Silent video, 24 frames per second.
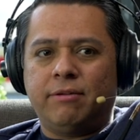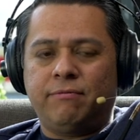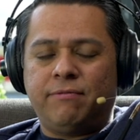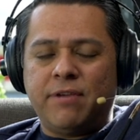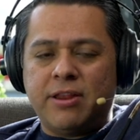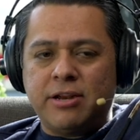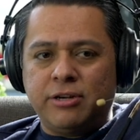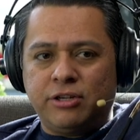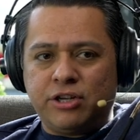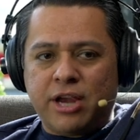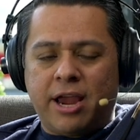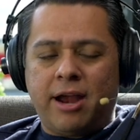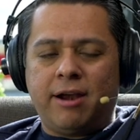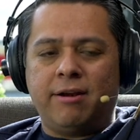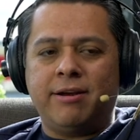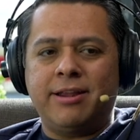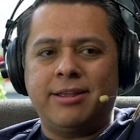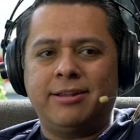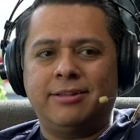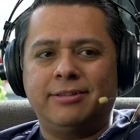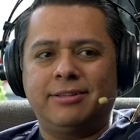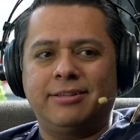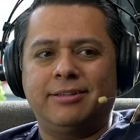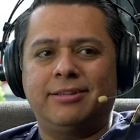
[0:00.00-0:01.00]
finished
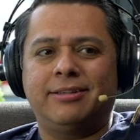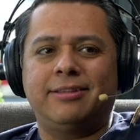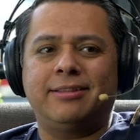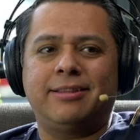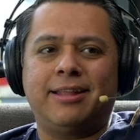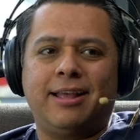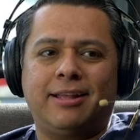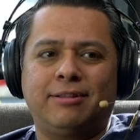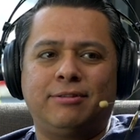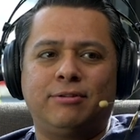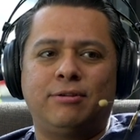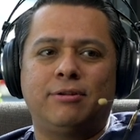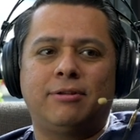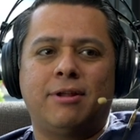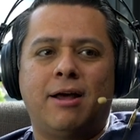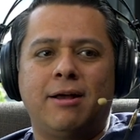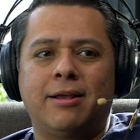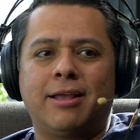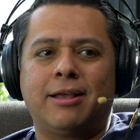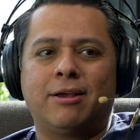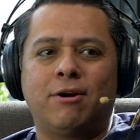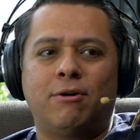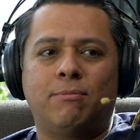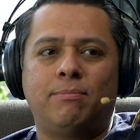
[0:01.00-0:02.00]
airing not too
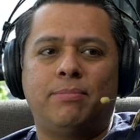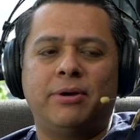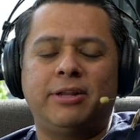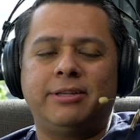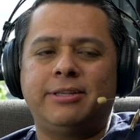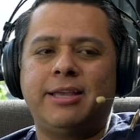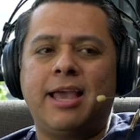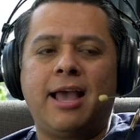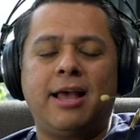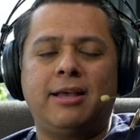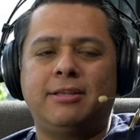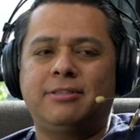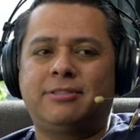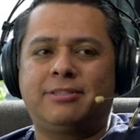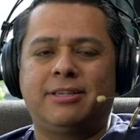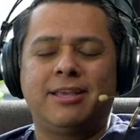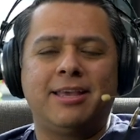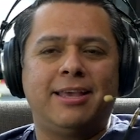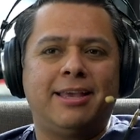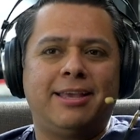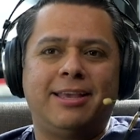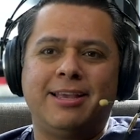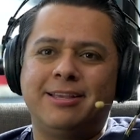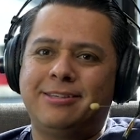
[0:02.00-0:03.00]
long ago. But yeah,
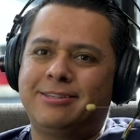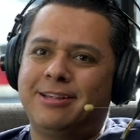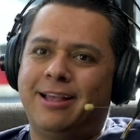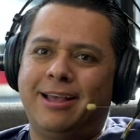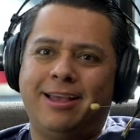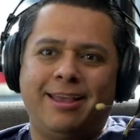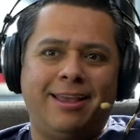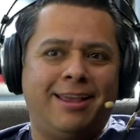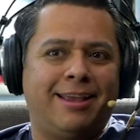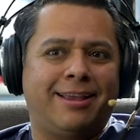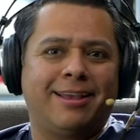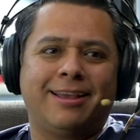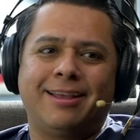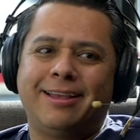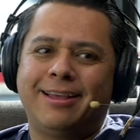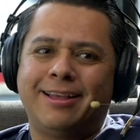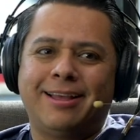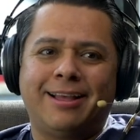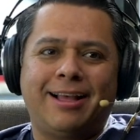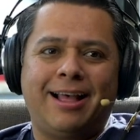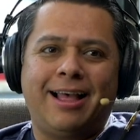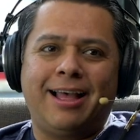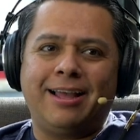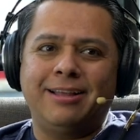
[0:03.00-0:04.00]
he's like,
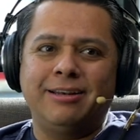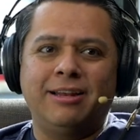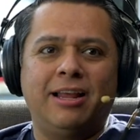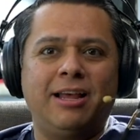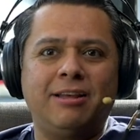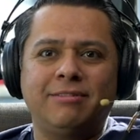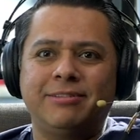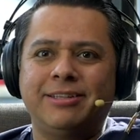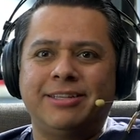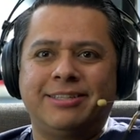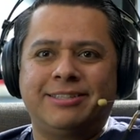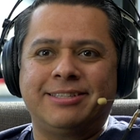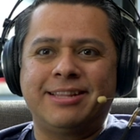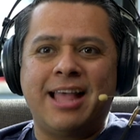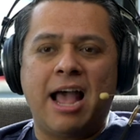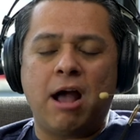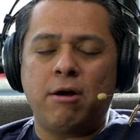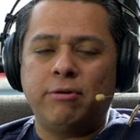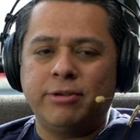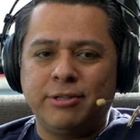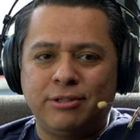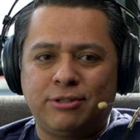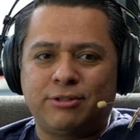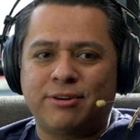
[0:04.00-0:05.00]
I love these.
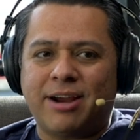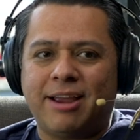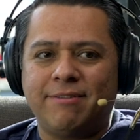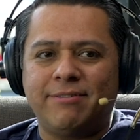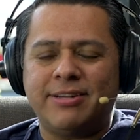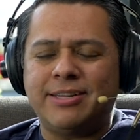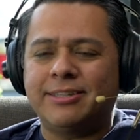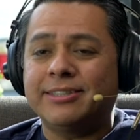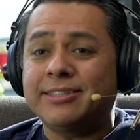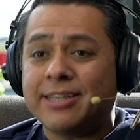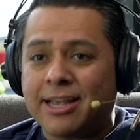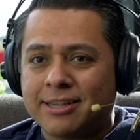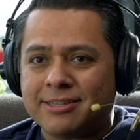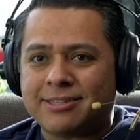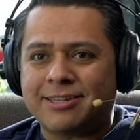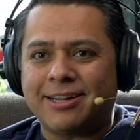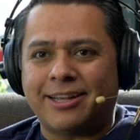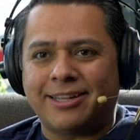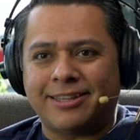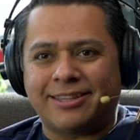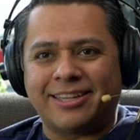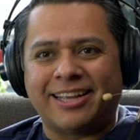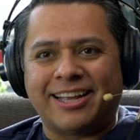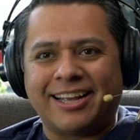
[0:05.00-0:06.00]
Now he's driving a
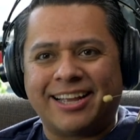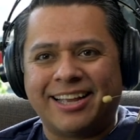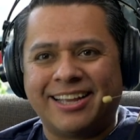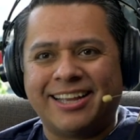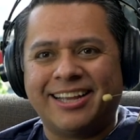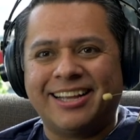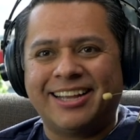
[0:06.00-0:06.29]
Tesla, I think.